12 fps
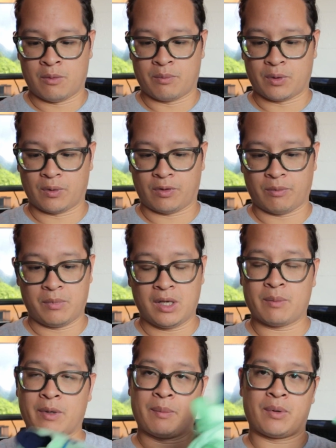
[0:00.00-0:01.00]
both me
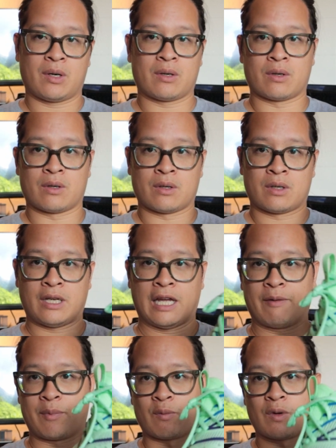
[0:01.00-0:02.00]
and my partner
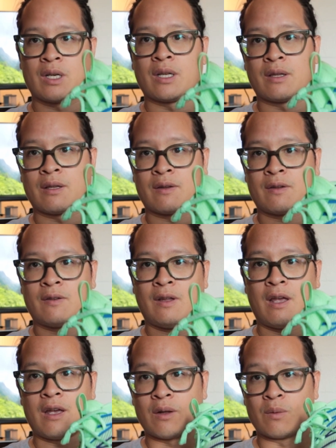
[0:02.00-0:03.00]
have been running in this,
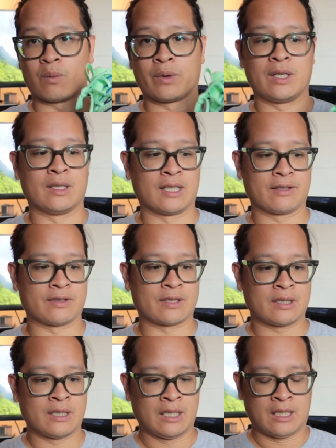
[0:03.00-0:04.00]
and we love it.
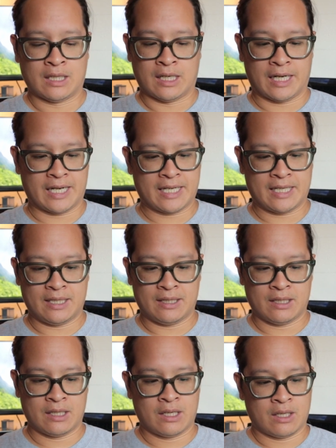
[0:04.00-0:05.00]
I
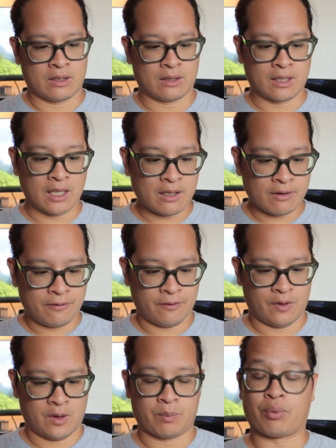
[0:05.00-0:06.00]

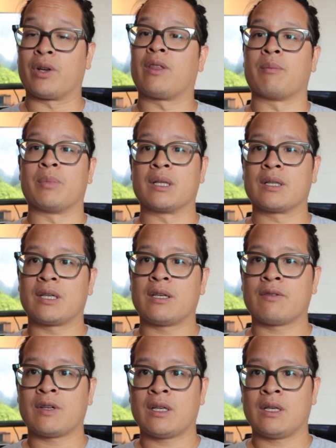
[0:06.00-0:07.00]
love the breathability
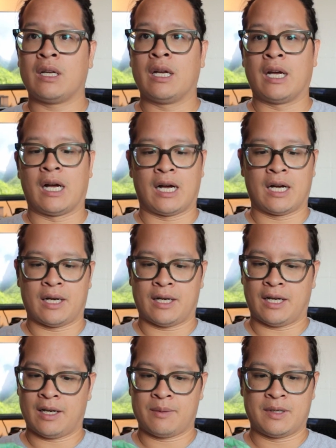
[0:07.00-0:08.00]
of it.
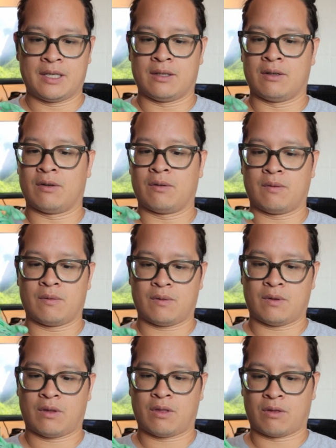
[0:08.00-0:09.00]
I mean,
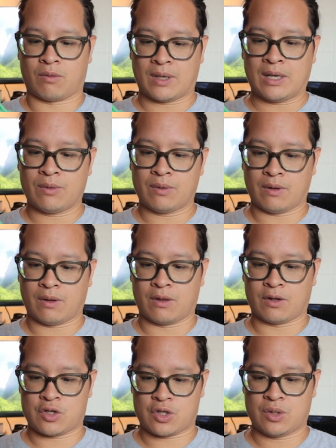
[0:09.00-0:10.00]
throughout
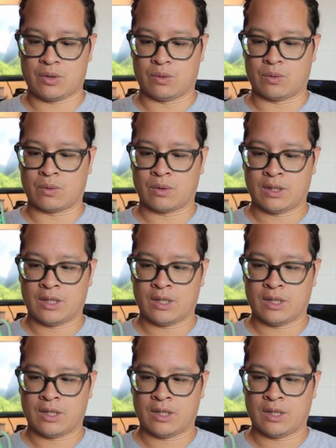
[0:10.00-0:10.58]
the shoe,